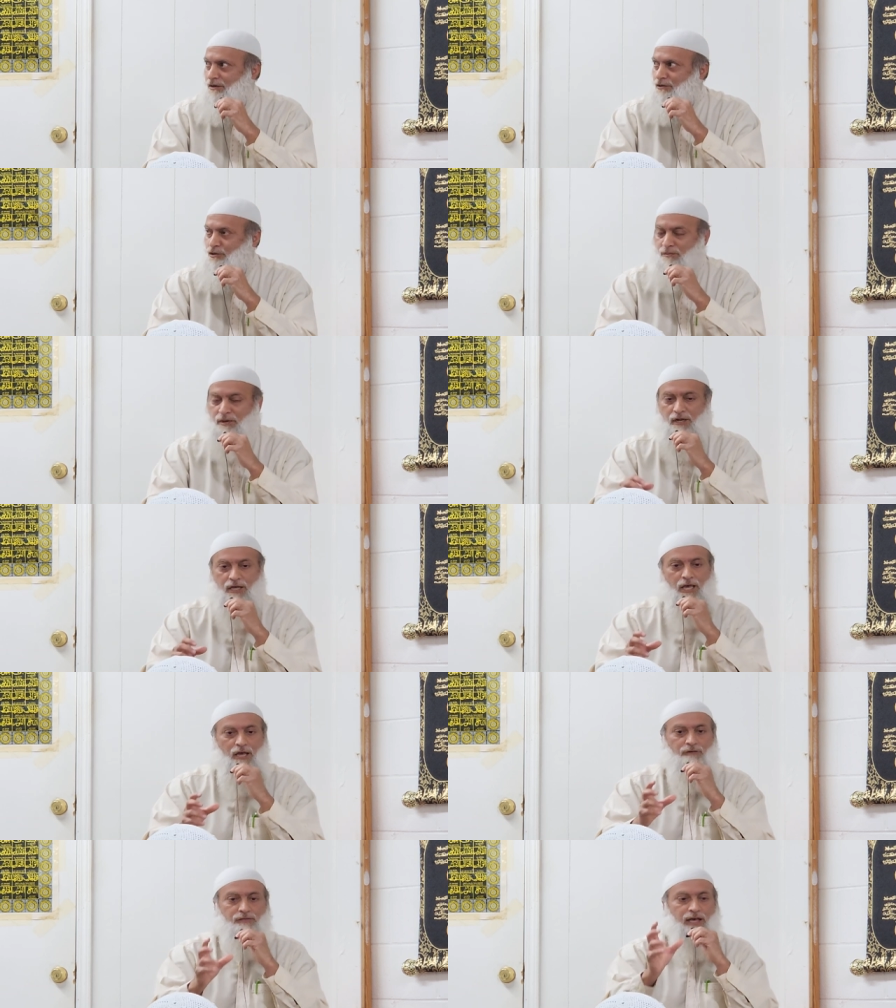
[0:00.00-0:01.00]
to
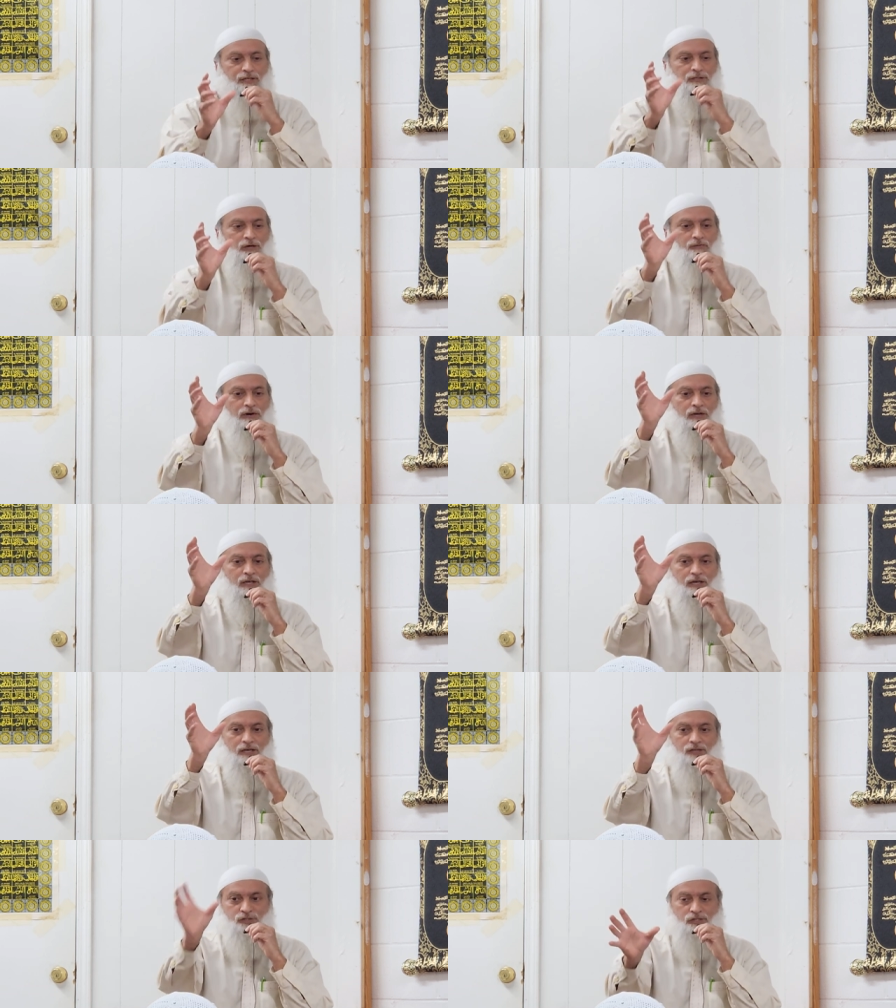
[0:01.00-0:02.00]
believe that someone he
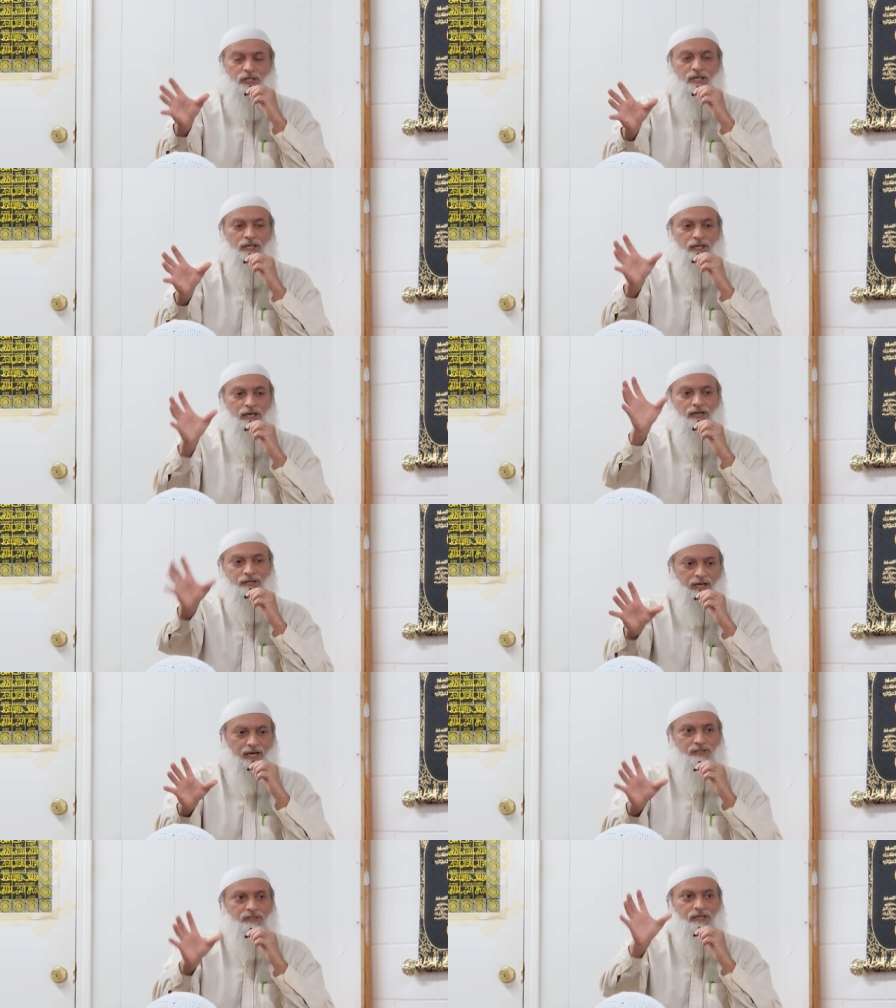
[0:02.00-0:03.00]
can see and
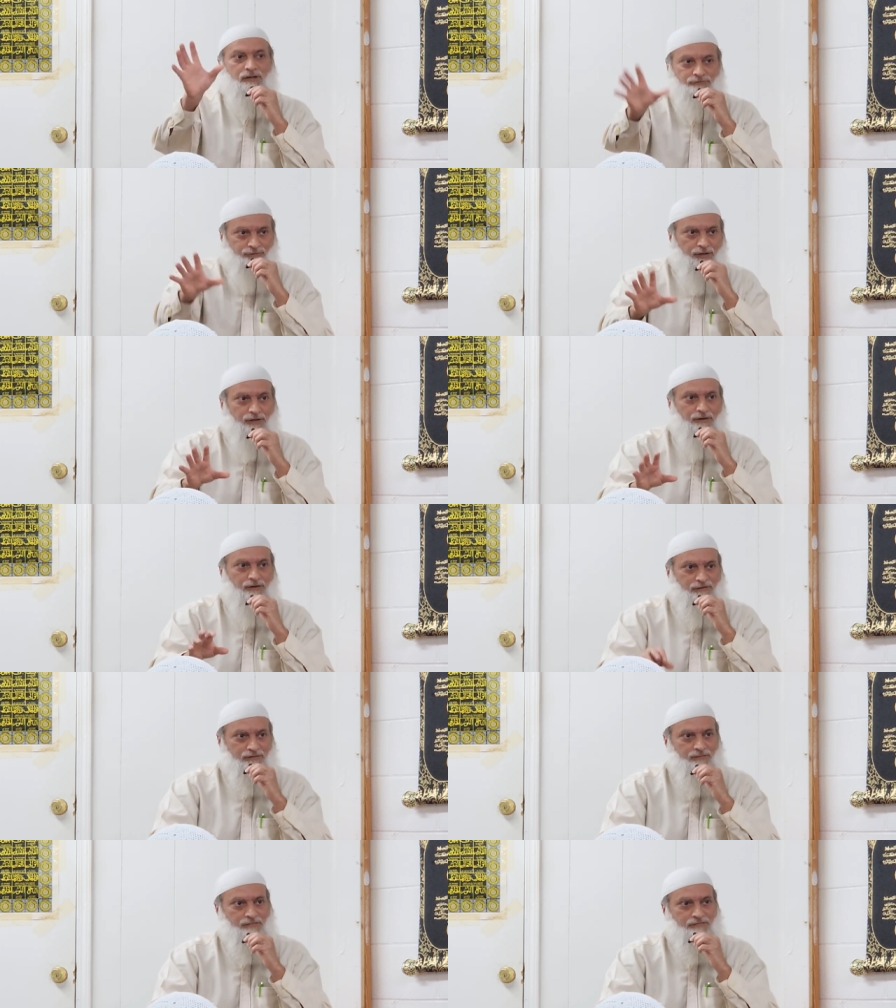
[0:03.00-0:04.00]
touch and feel
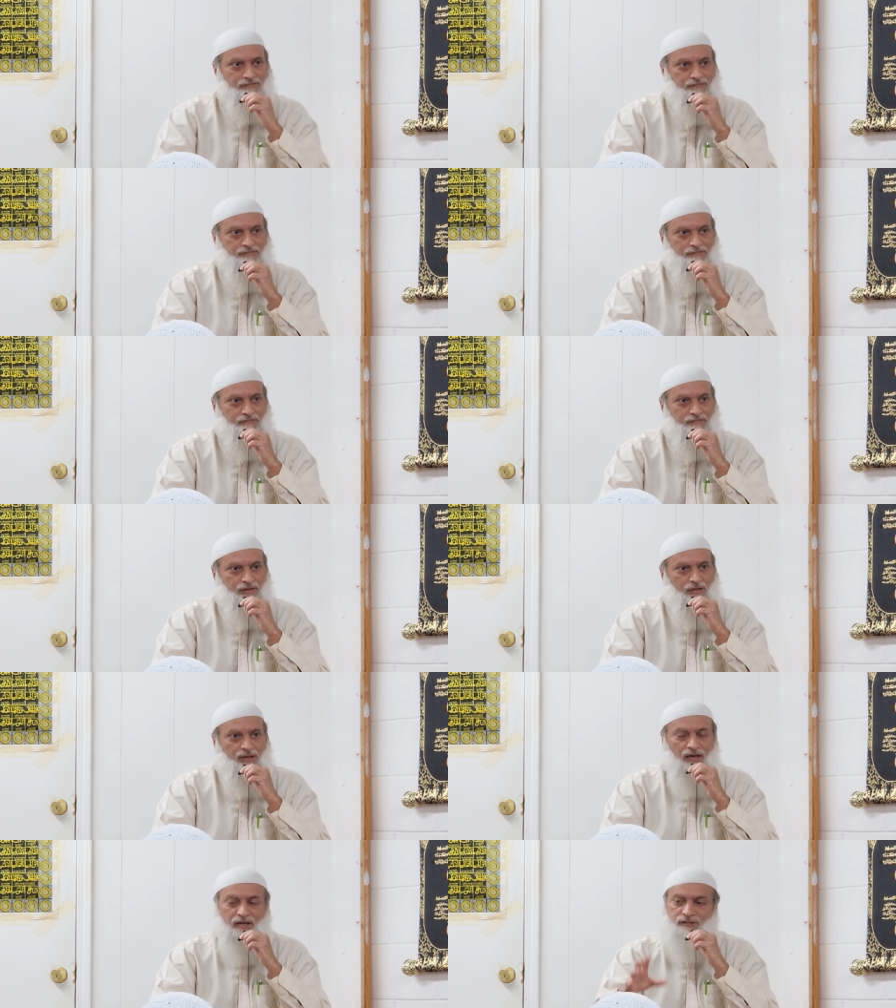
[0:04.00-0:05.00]

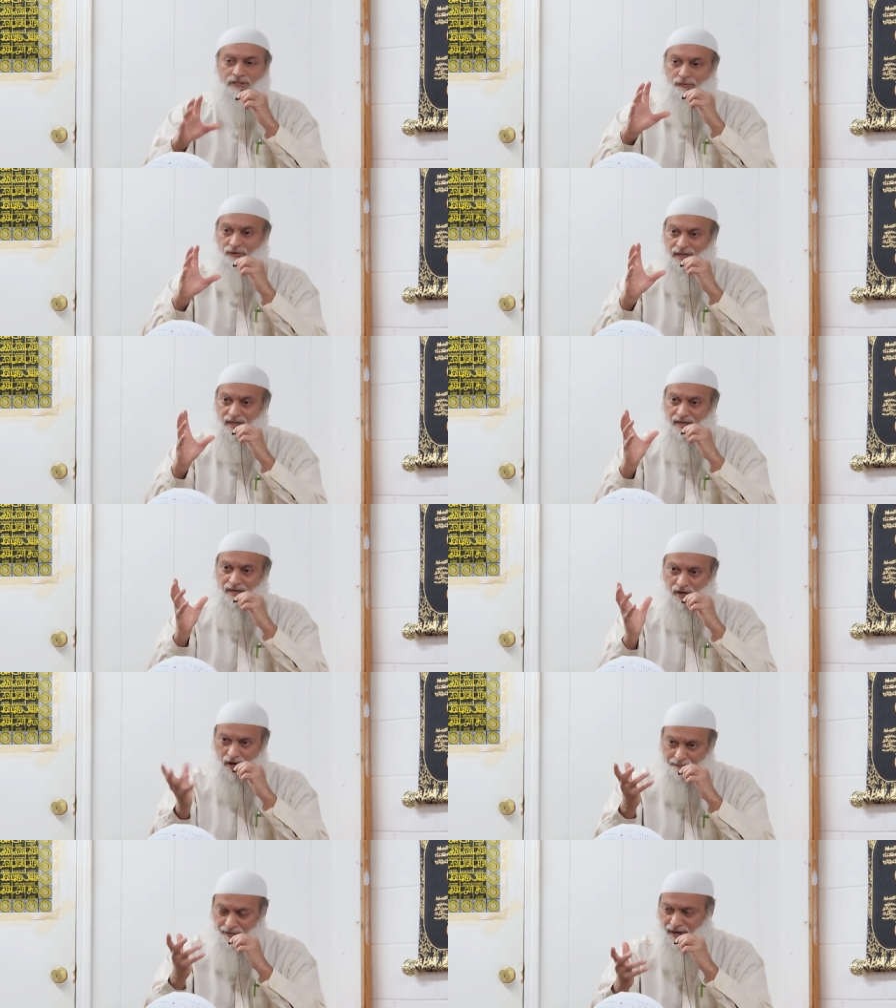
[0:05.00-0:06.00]
and someone he can
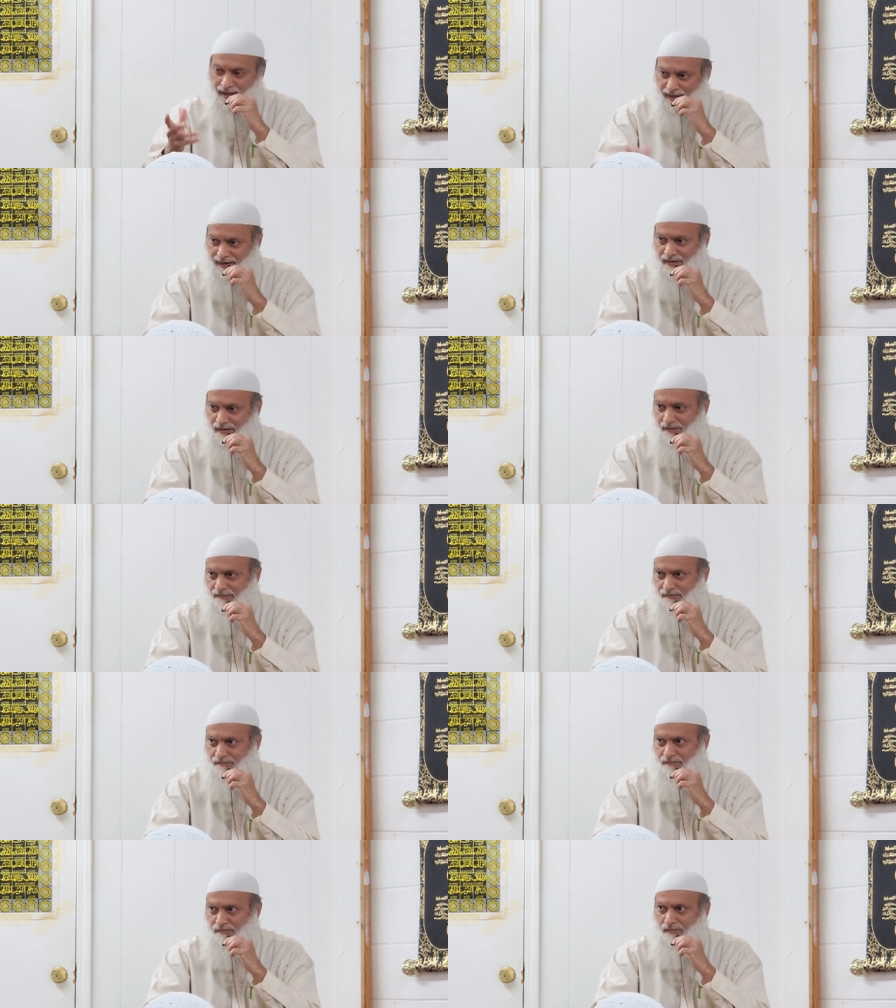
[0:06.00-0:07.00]
comprehend
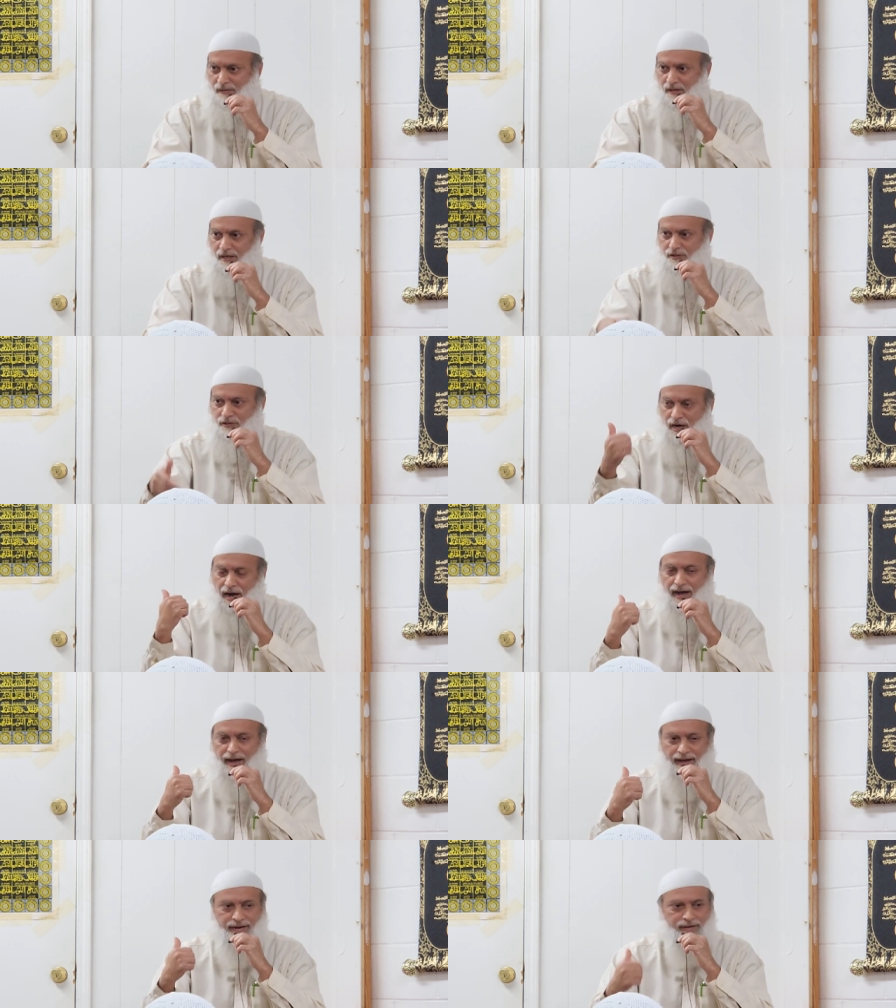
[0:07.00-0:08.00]
is
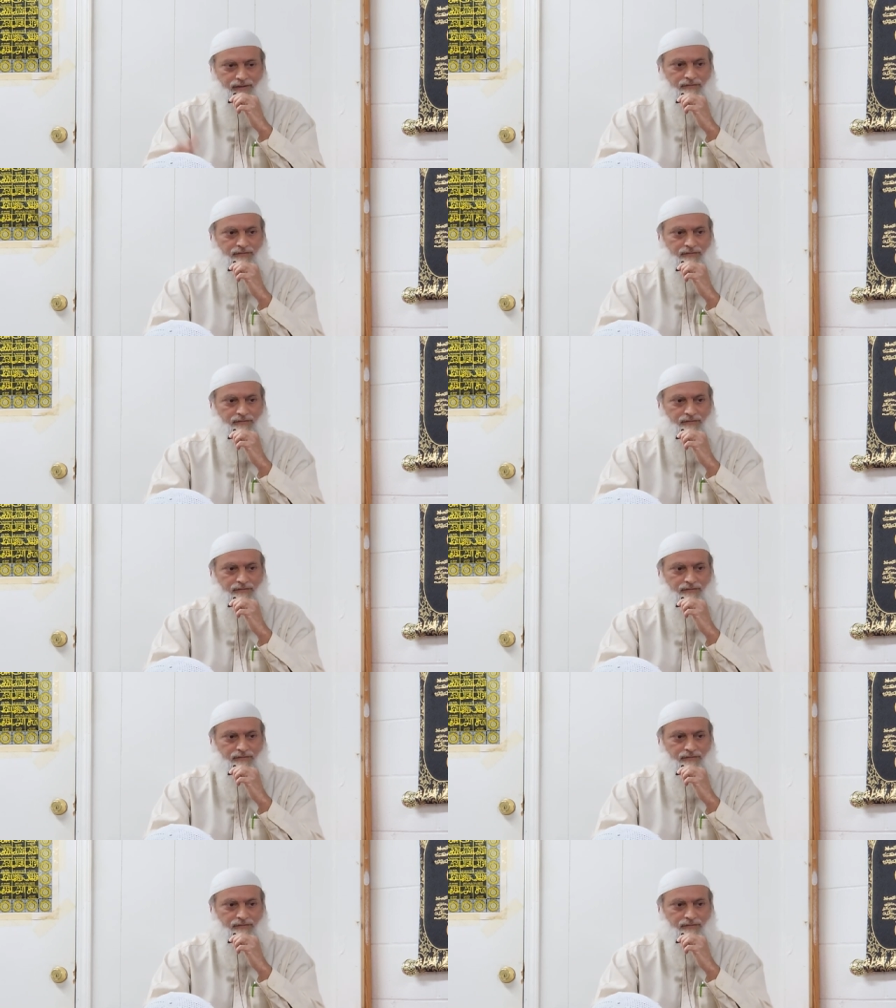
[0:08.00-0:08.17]
God,